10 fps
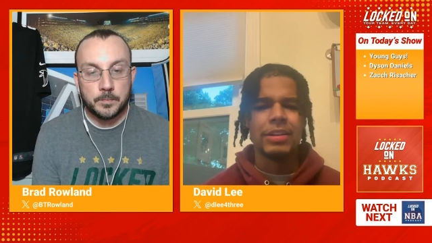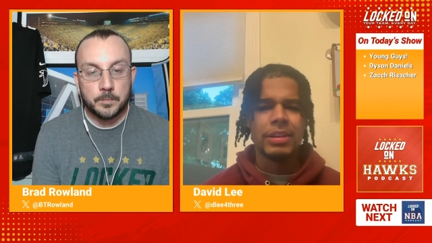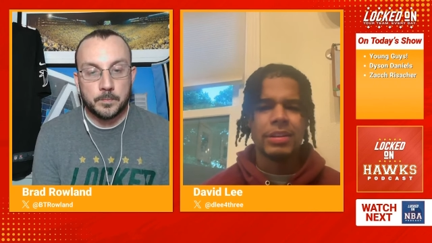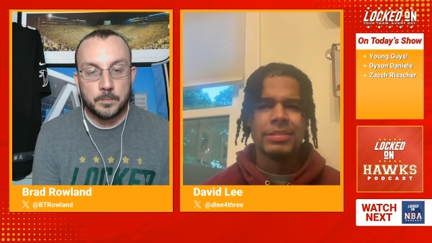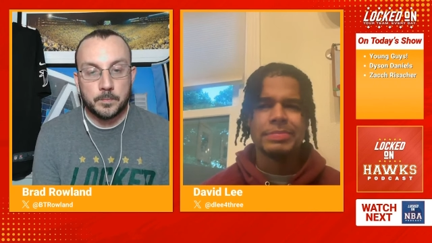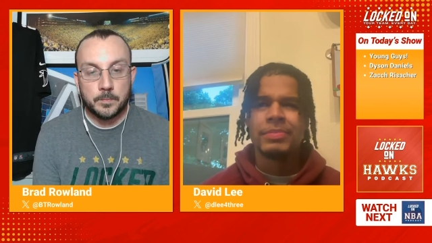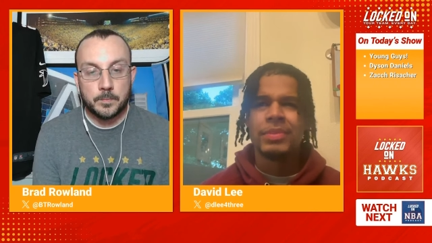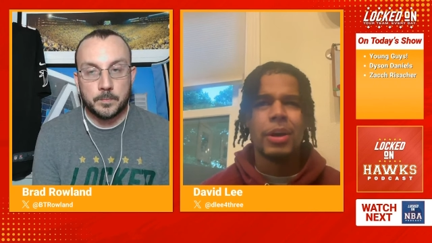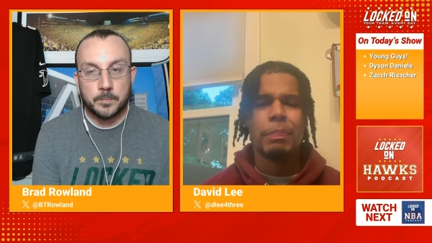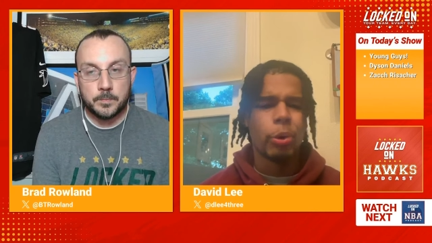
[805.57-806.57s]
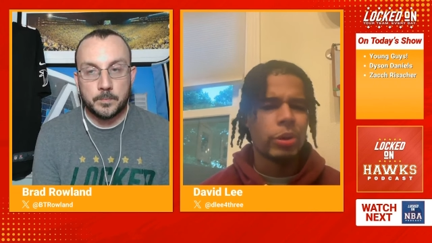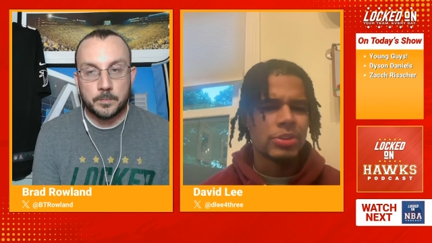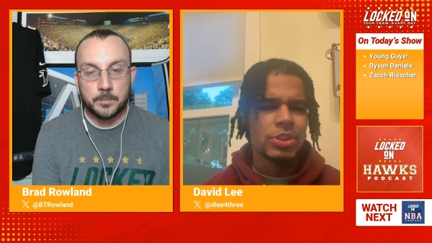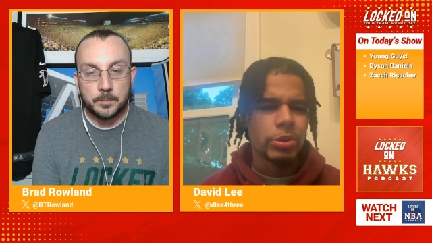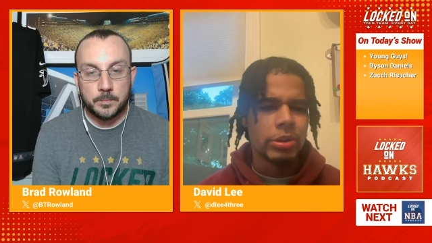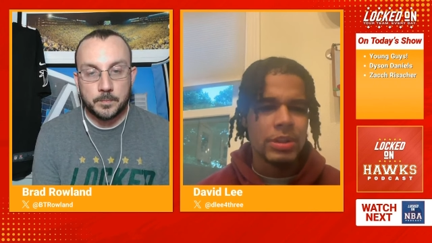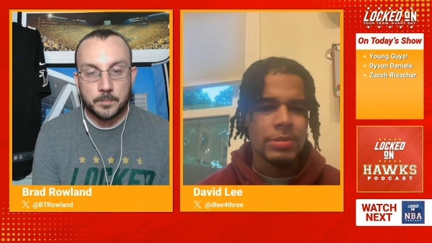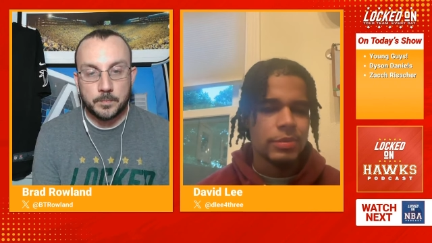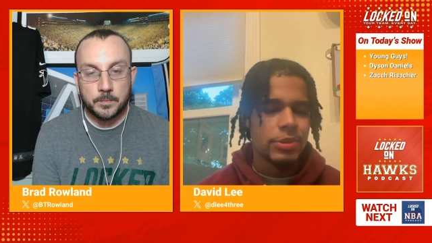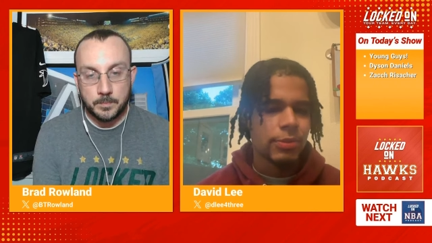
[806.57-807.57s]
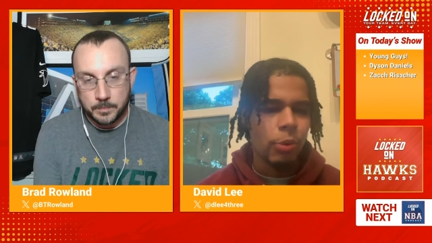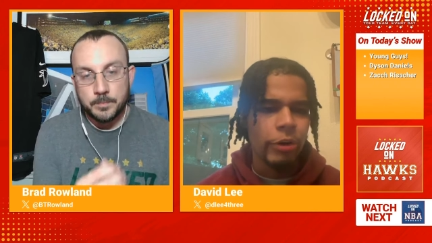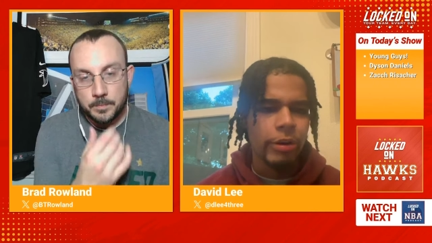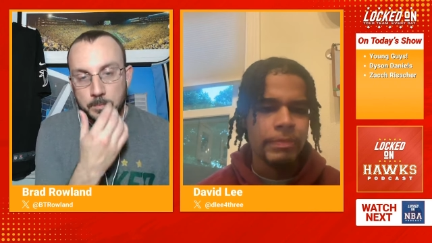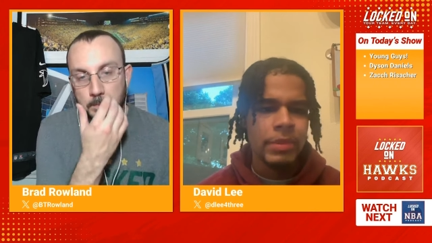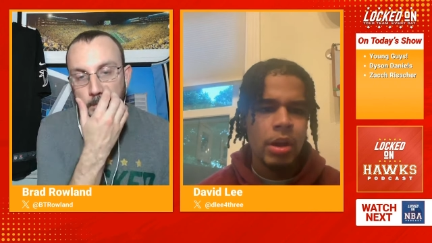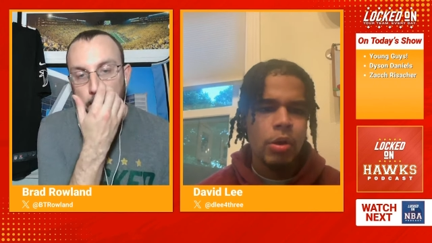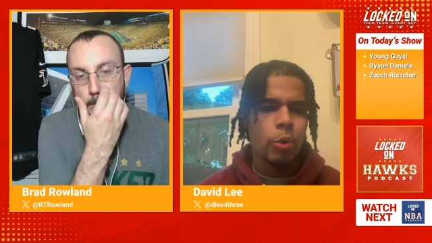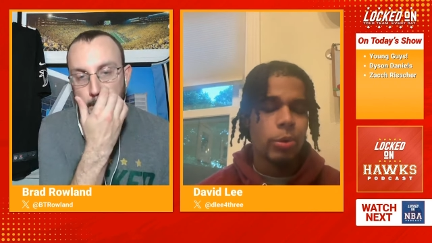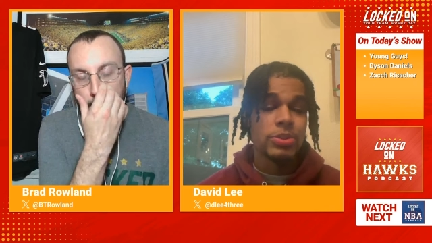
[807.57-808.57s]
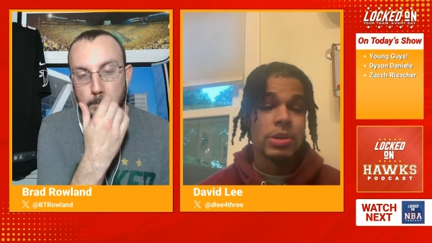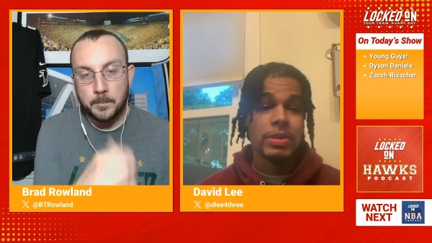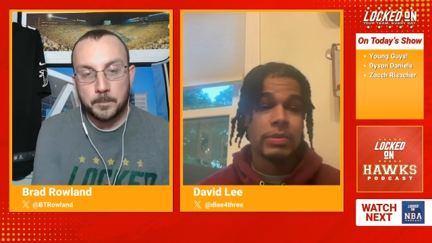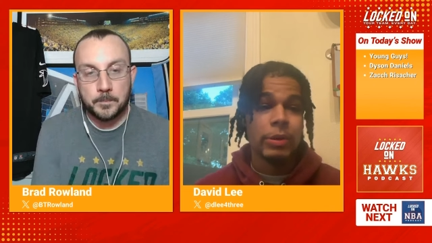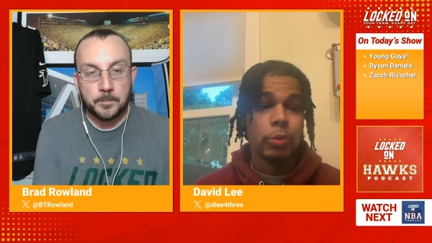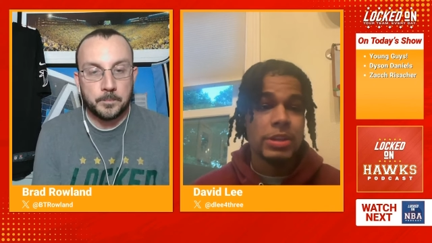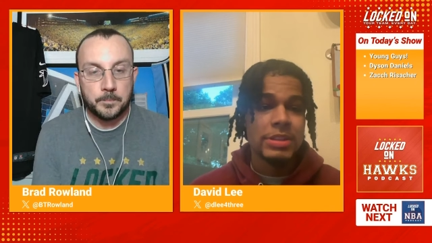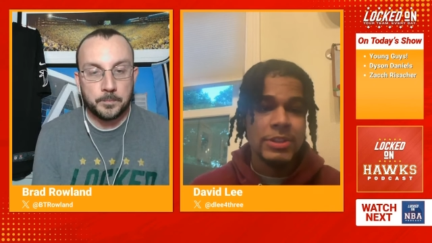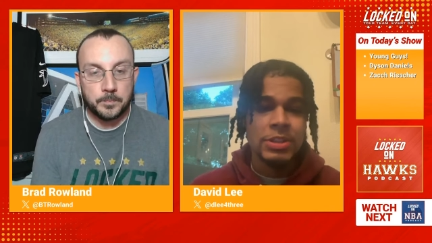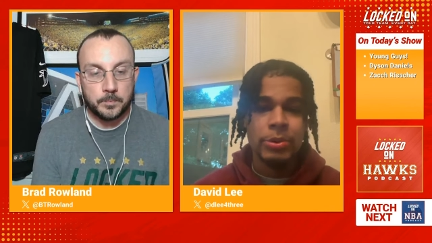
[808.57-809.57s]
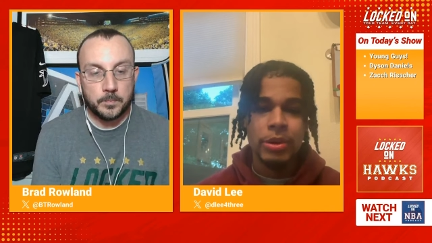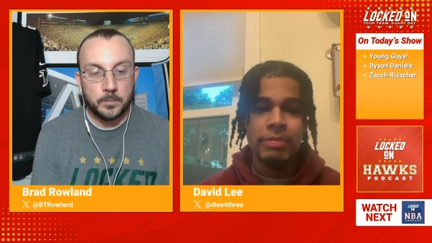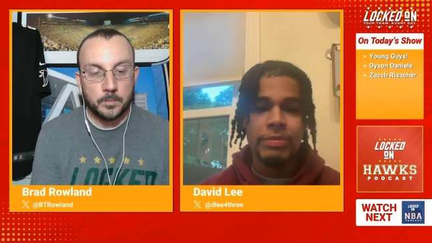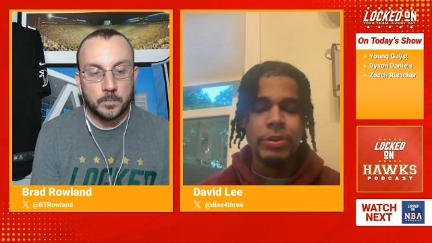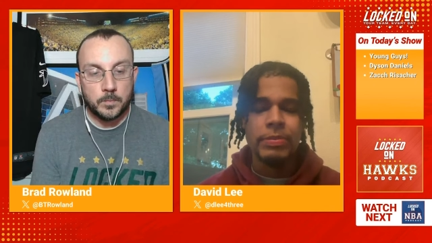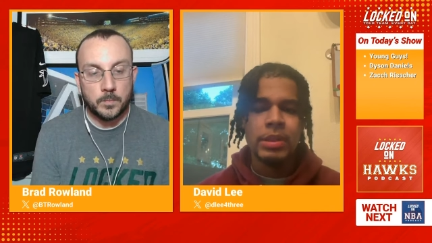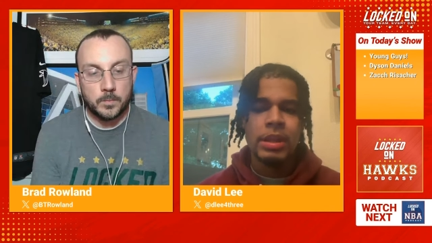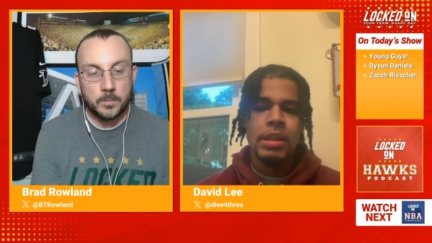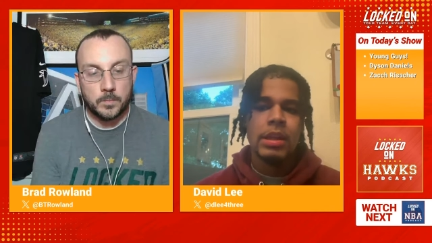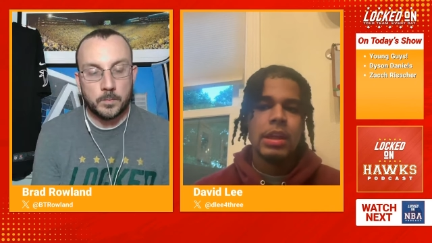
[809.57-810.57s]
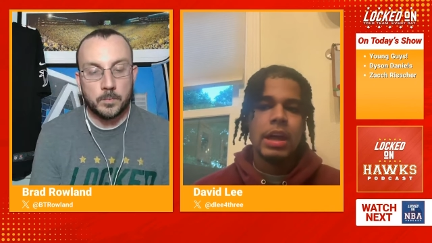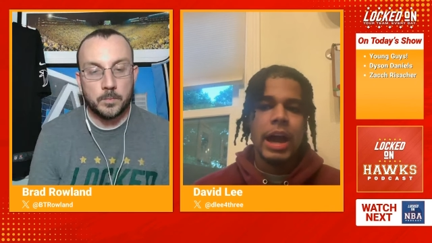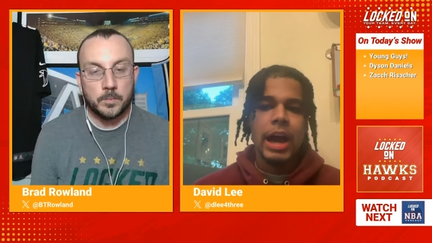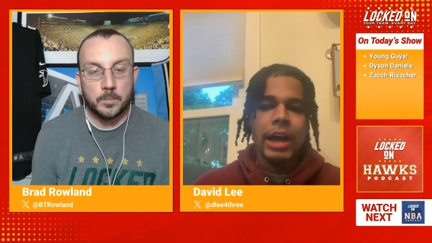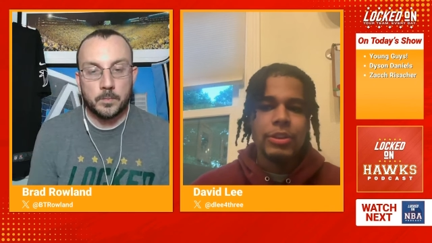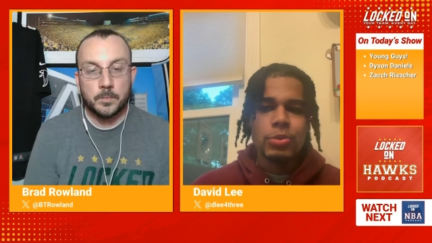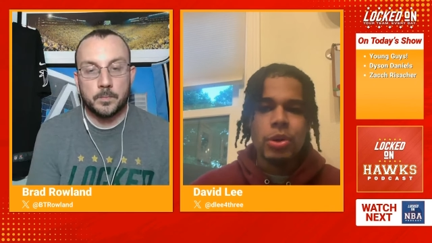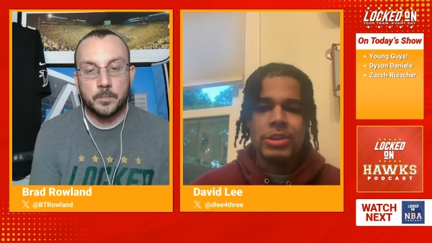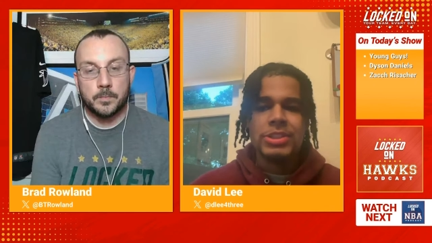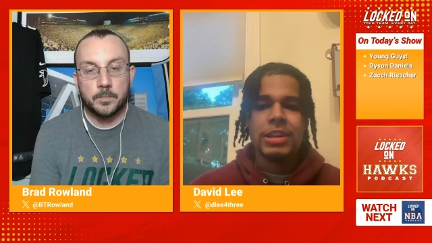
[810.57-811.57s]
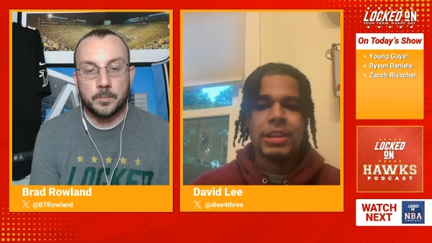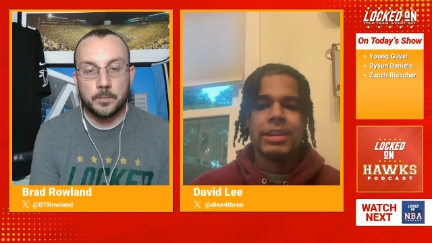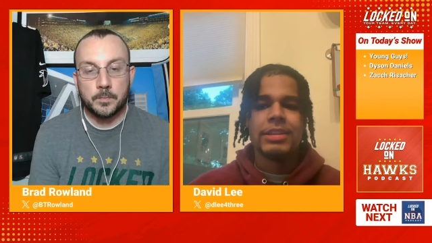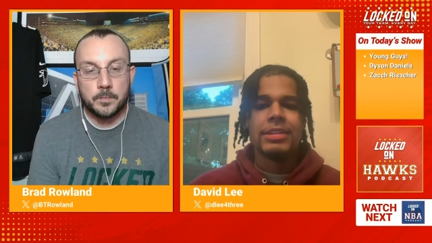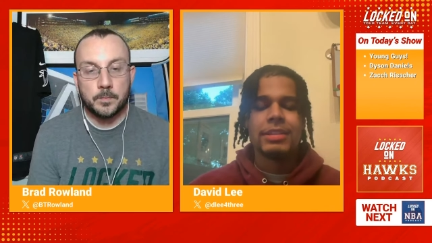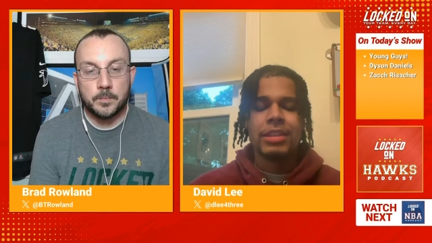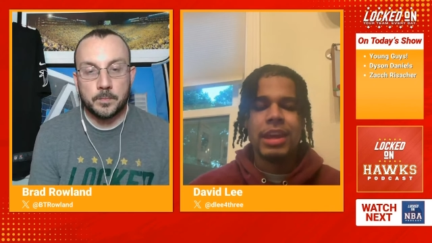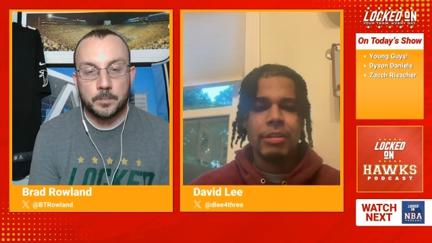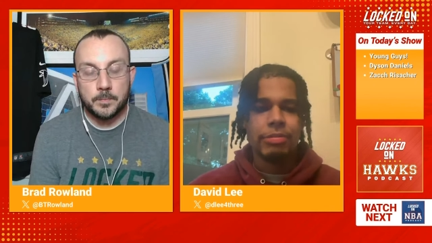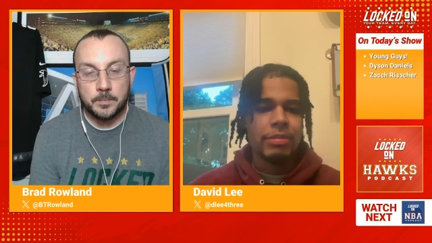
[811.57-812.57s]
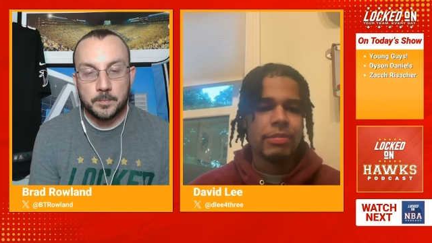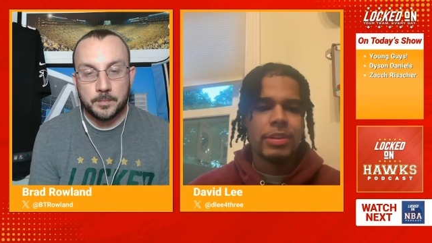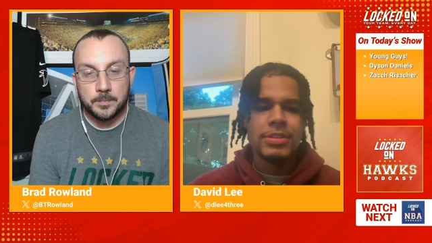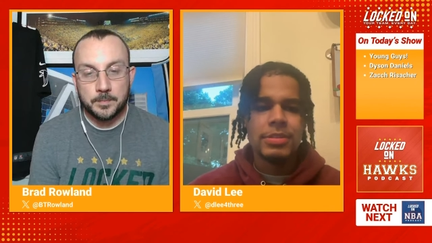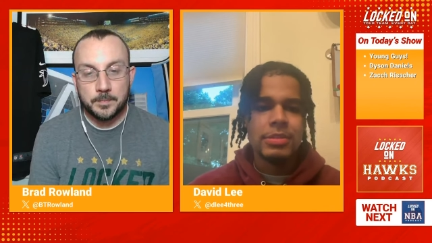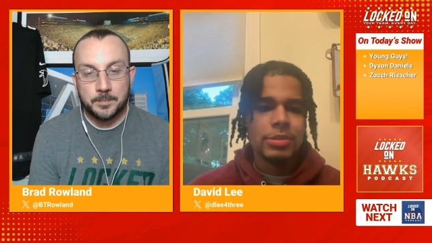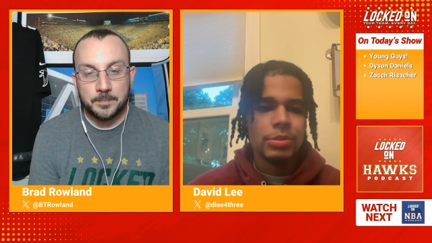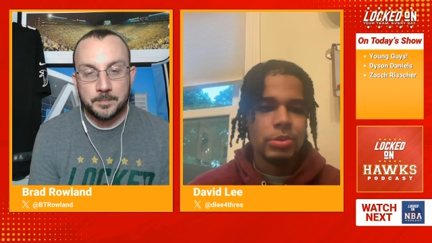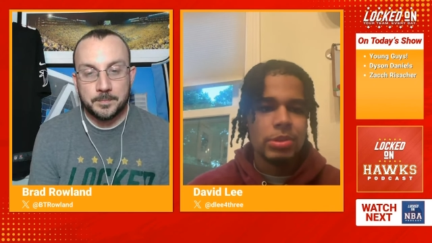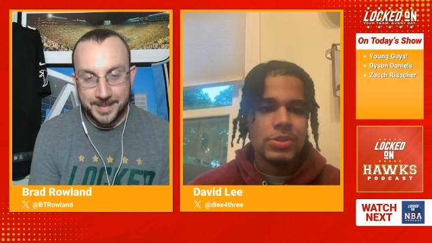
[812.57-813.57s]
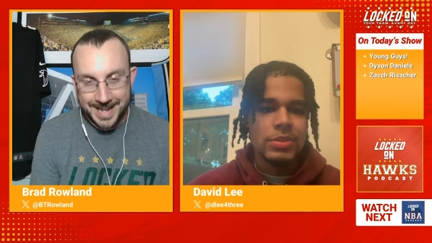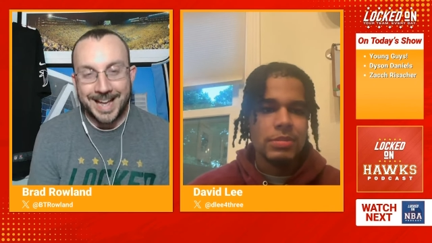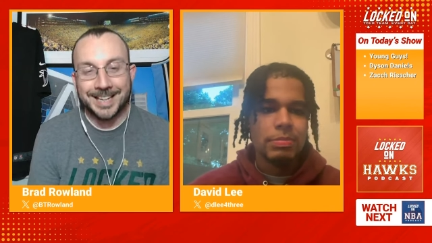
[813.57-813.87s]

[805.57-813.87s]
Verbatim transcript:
Speaker 1: a, a broken shooter in terms of his form or in terms of like what he's actually put on film. I, I do caution that, like, they had Fred Vinson, who is yeah.